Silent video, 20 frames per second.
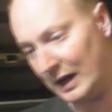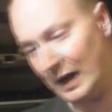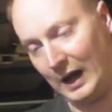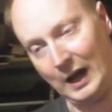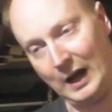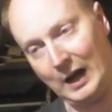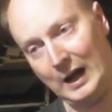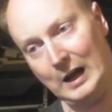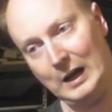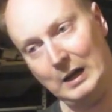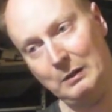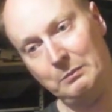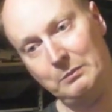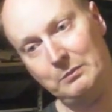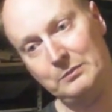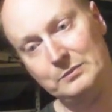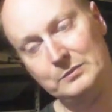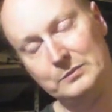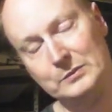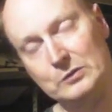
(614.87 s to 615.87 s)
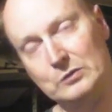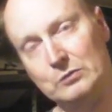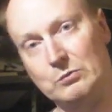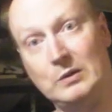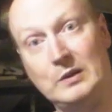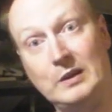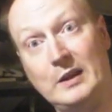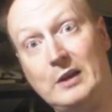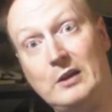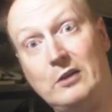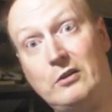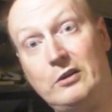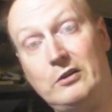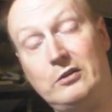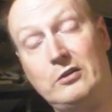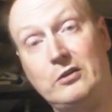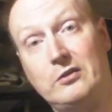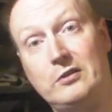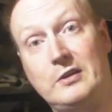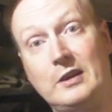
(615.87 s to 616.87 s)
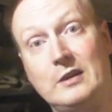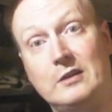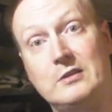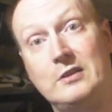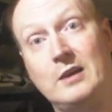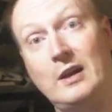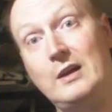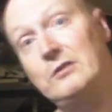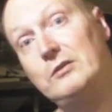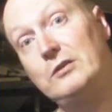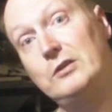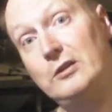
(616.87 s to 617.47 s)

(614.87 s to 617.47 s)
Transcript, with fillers: Um, will it increase your skill set?